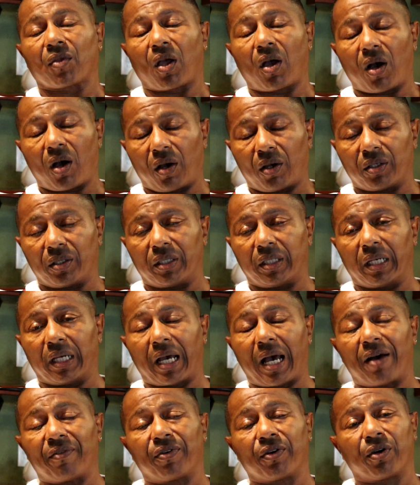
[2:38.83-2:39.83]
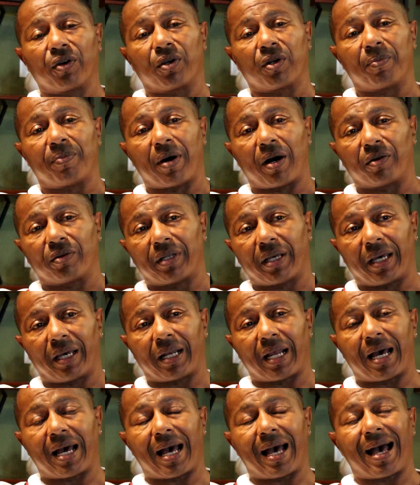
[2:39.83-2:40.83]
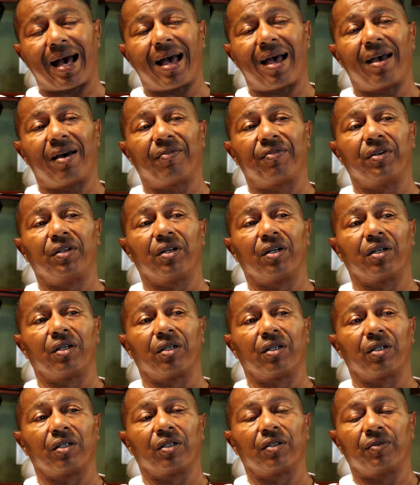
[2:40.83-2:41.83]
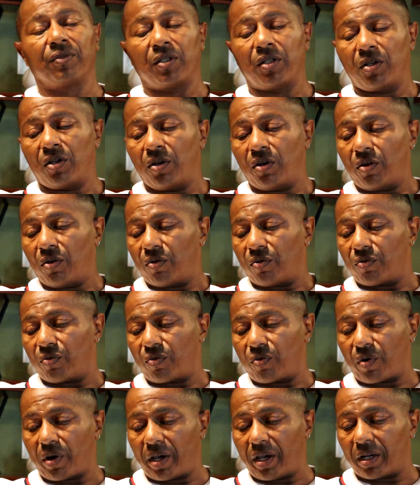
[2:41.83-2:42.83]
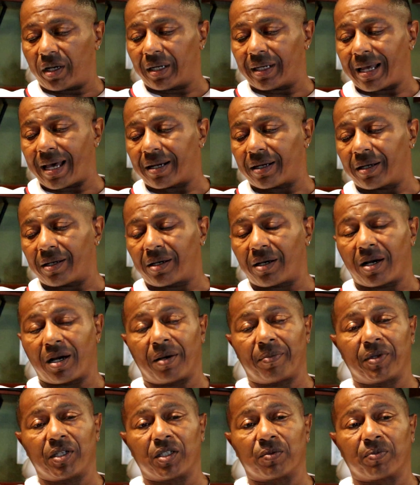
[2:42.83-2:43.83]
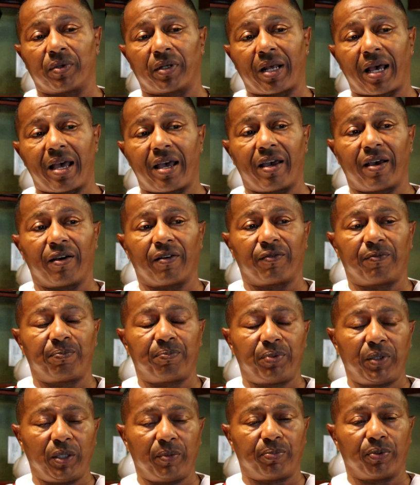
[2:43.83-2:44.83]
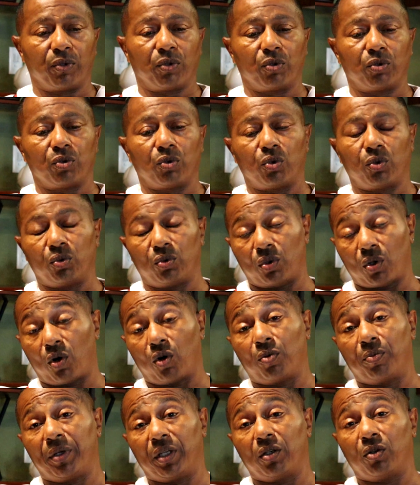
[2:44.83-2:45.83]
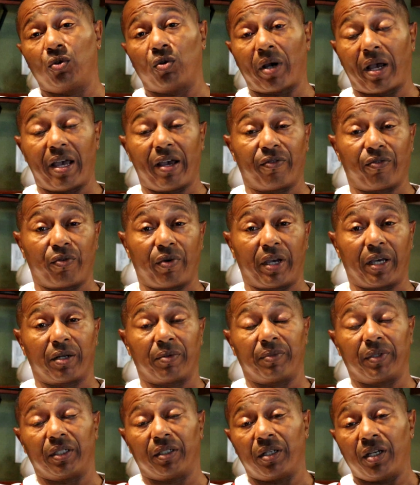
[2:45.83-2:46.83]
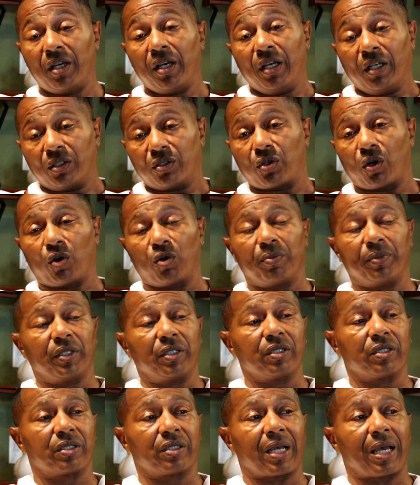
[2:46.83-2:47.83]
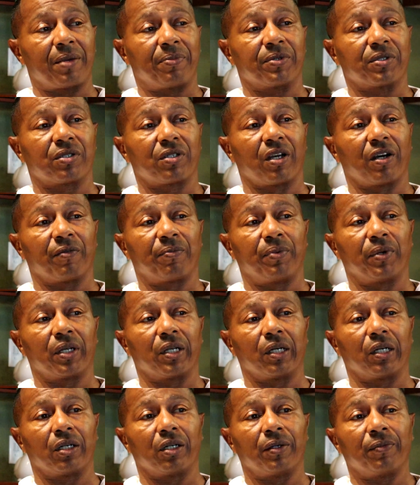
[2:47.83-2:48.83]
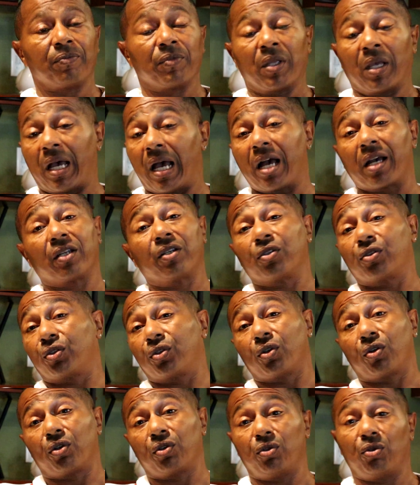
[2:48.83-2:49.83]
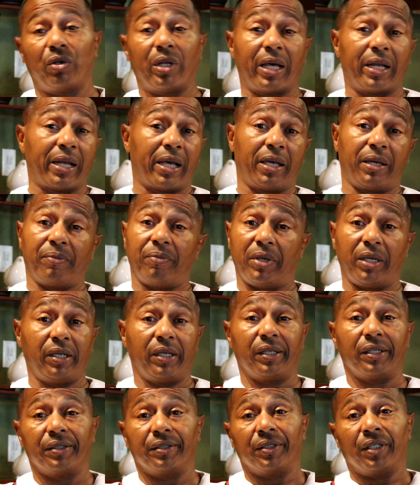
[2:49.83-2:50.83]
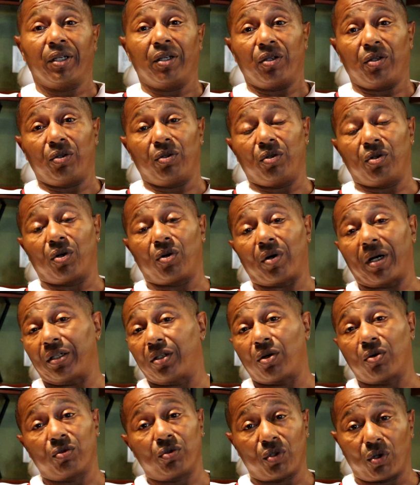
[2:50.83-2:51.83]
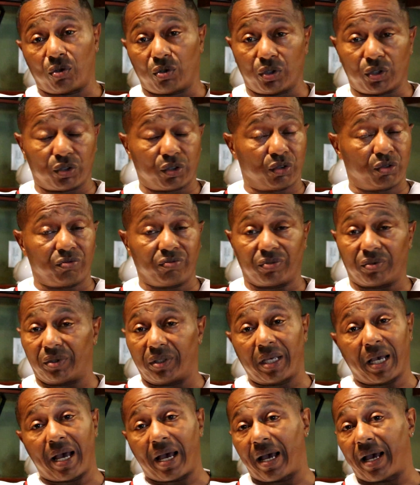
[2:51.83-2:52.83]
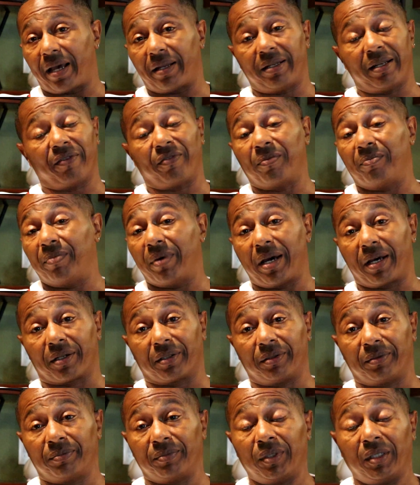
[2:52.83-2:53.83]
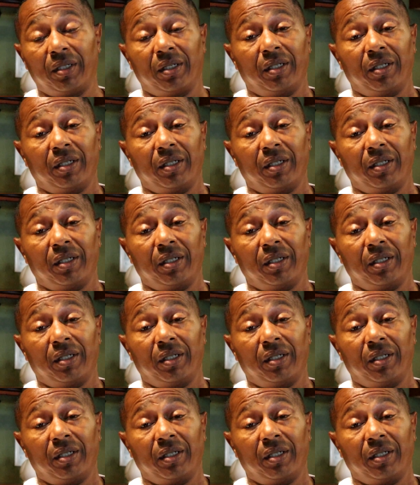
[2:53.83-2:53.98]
Uh, yeah, I've heard about that. I, I haven't uh, read a lot of the comments, but I have people who know me who have read them and told me this type of stuff. But uh, I can assure you that ain't me. You know, I don't know this guy. I never met him.